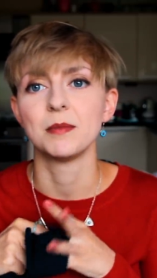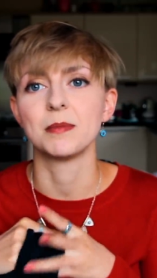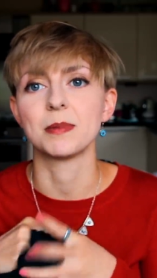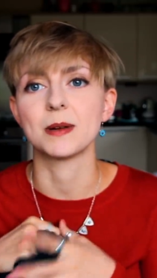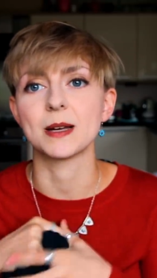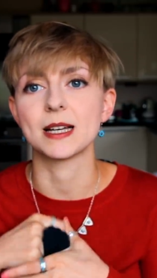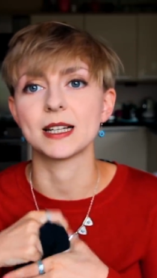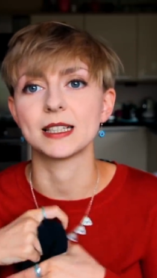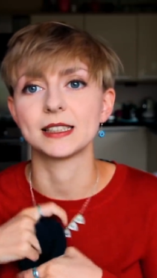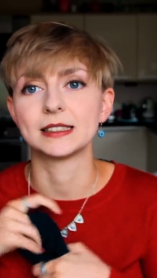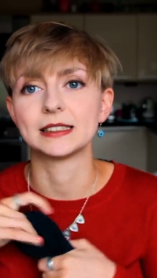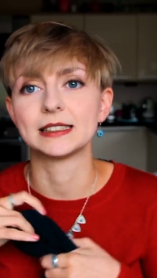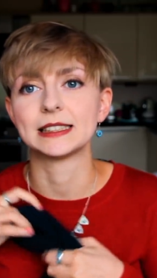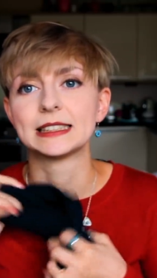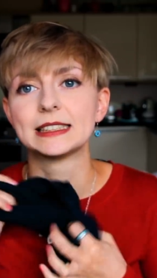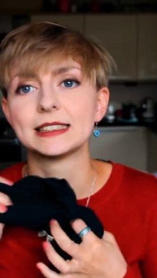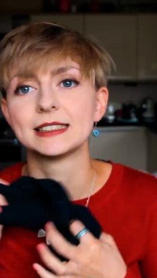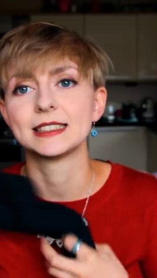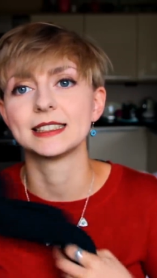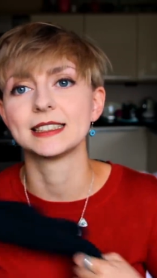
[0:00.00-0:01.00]
But
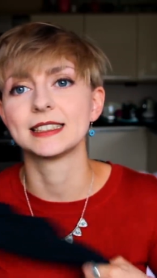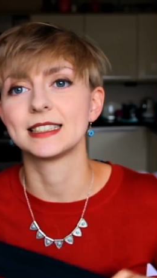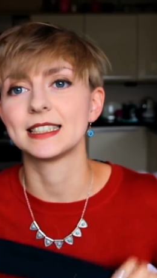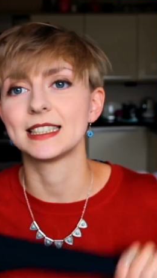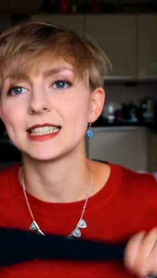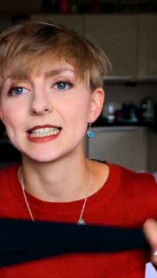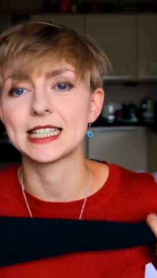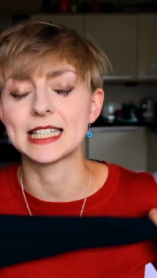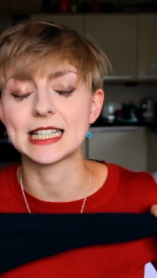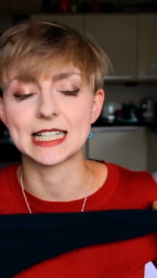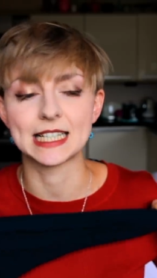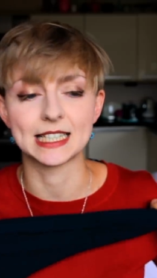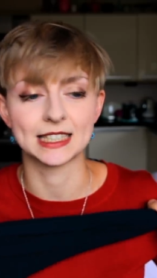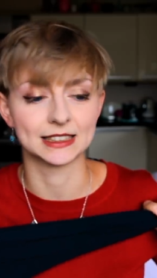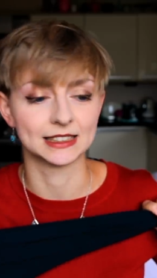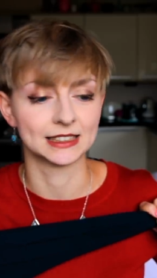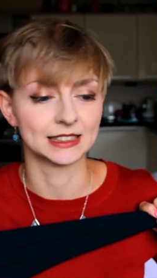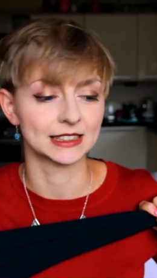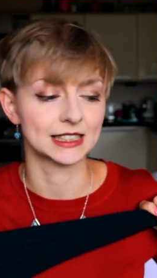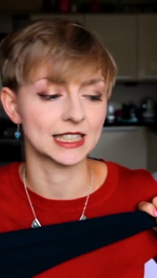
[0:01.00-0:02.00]

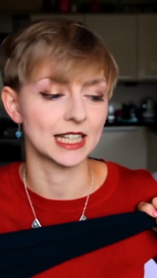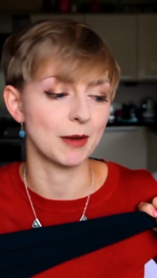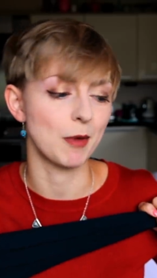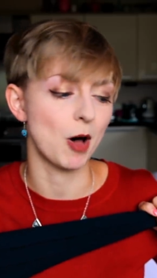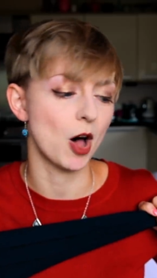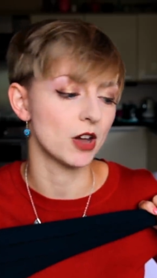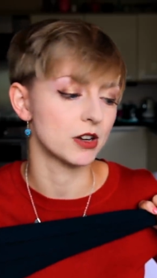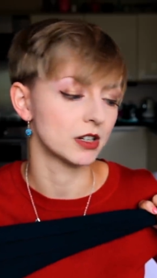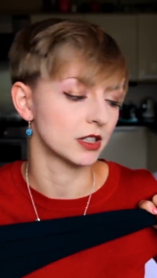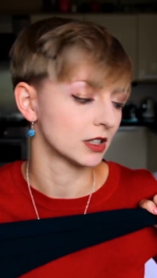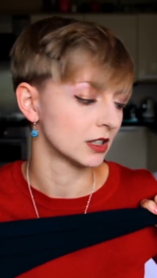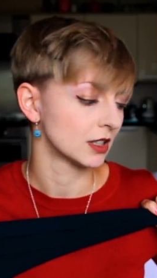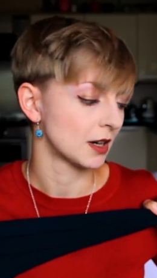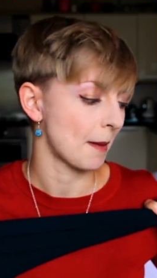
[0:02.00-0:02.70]
yeah, come on.